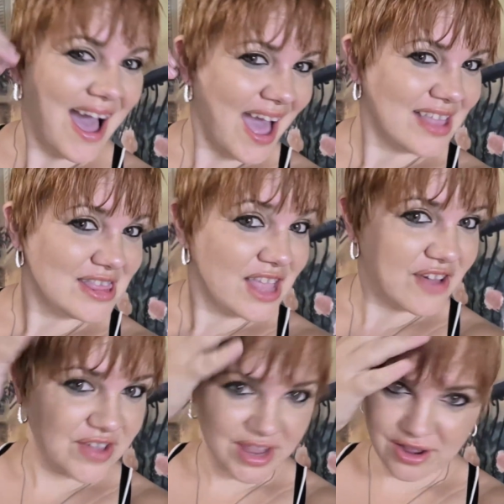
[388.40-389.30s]
I
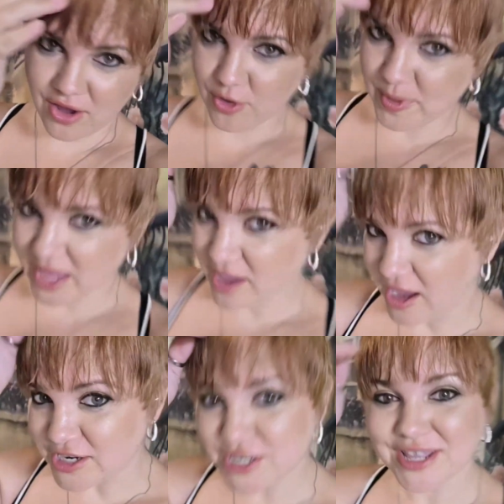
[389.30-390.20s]
love it. Oh my
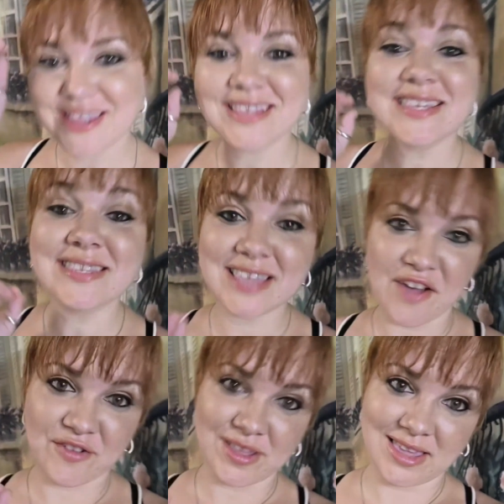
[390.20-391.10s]
gosh. This is
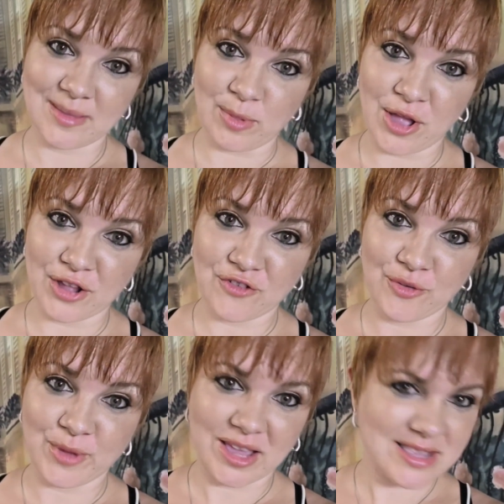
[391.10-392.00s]
definitely the blonde
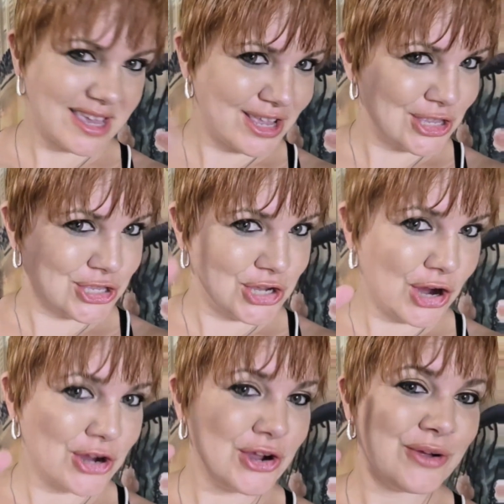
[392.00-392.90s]
for me. It's like a
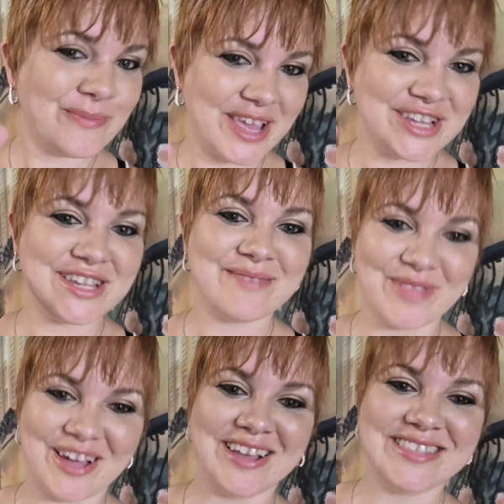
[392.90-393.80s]
darker beigey
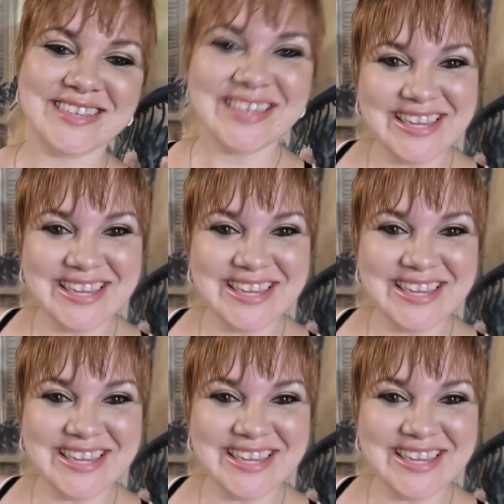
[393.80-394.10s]
blonde.